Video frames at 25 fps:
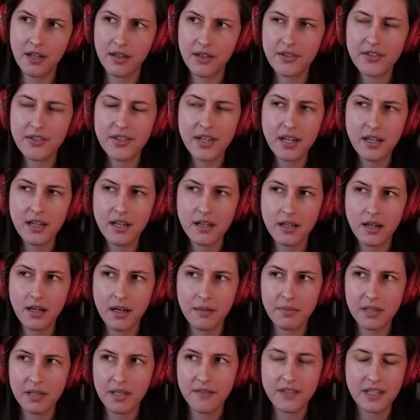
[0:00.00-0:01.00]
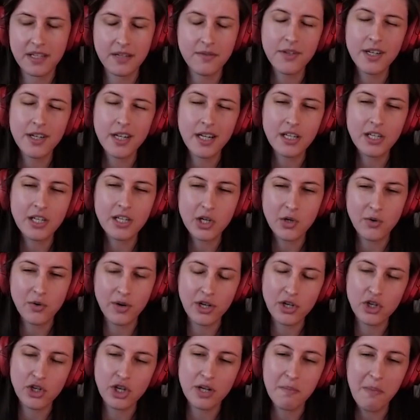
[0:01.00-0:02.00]
There's like a couple of different
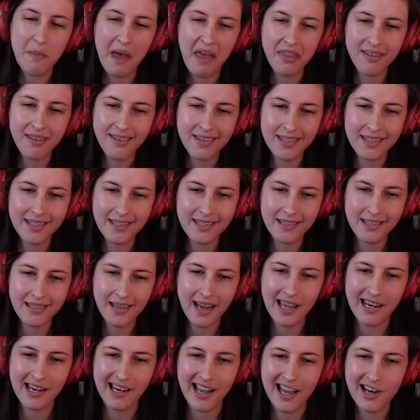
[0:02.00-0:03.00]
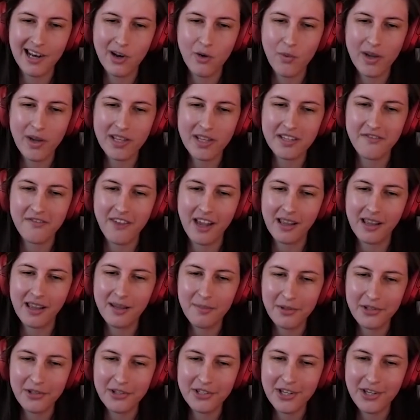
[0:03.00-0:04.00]
integration methods, and kind of what's
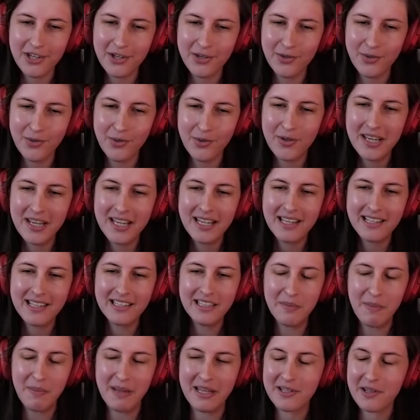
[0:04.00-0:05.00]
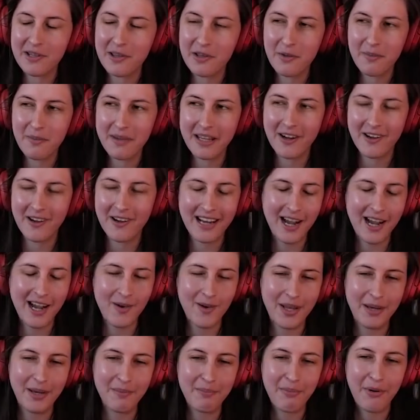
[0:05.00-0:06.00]
available to you depends a little bit on how
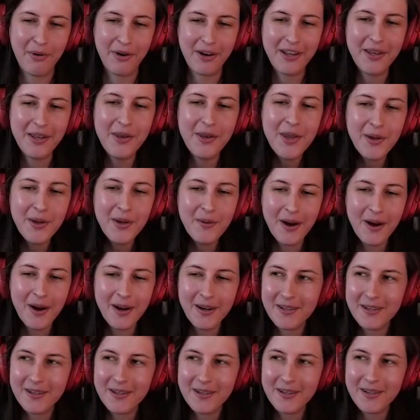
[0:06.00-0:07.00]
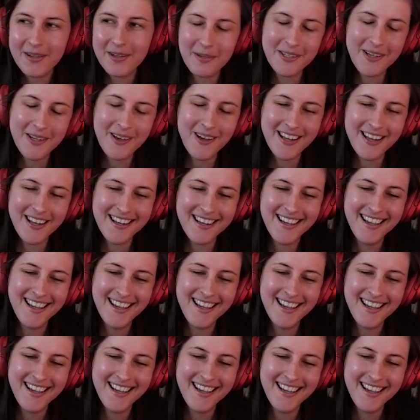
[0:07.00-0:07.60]
important you are to Amazon.